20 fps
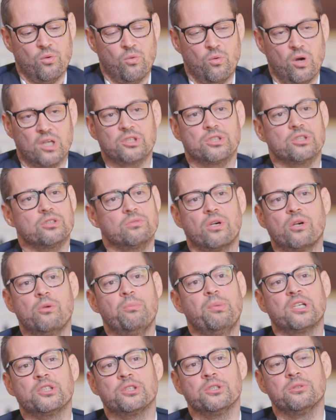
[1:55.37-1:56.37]
Watches were
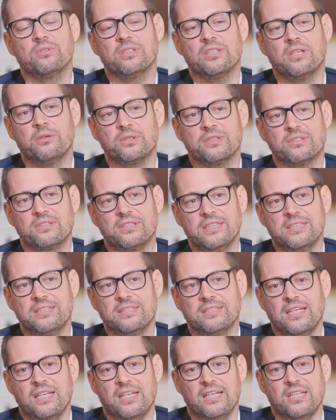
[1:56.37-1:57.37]
a passion when I was a
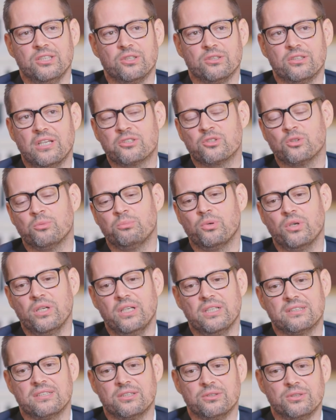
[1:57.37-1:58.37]
kid. Though at some
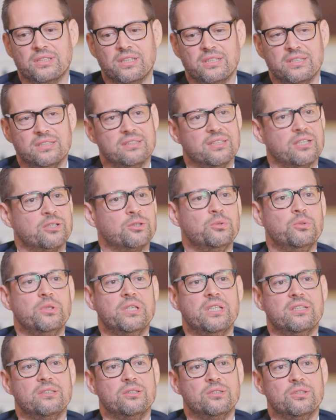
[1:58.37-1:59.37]
point I said, okay, is there a
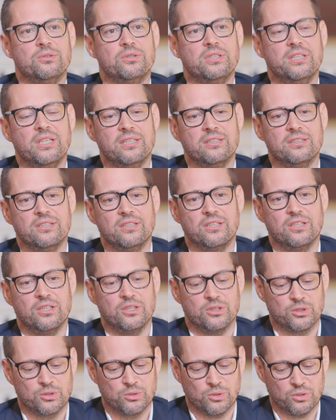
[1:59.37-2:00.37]
way you can
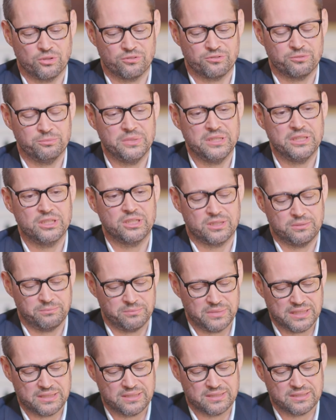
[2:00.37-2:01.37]
uh, sort of
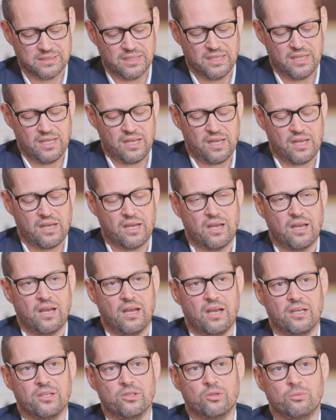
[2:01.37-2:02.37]
mix
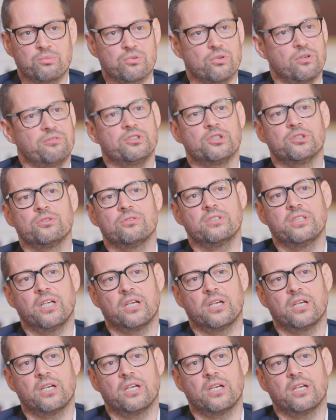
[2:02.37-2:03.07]
uh, your professional